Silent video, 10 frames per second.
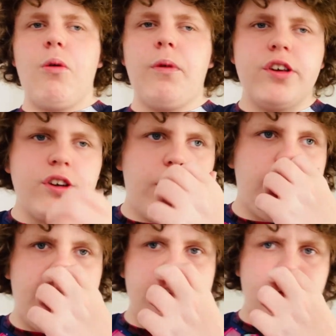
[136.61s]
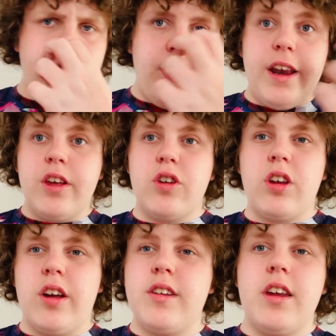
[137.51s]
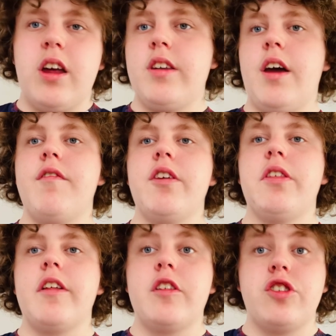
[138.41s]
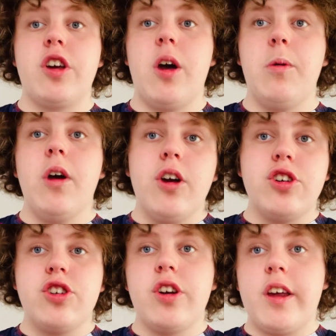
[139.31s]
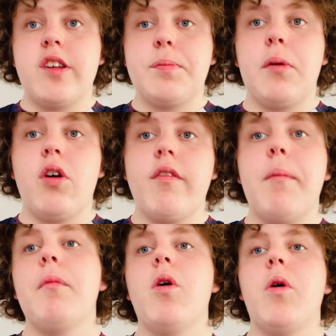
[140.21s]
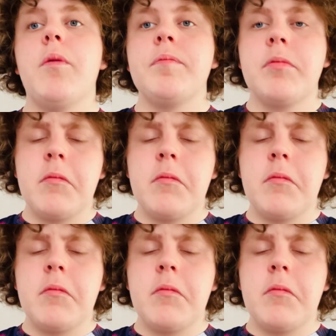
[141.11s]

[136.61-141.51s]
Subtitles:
which I think is a really good idea, and I definitely think the show should explore it more.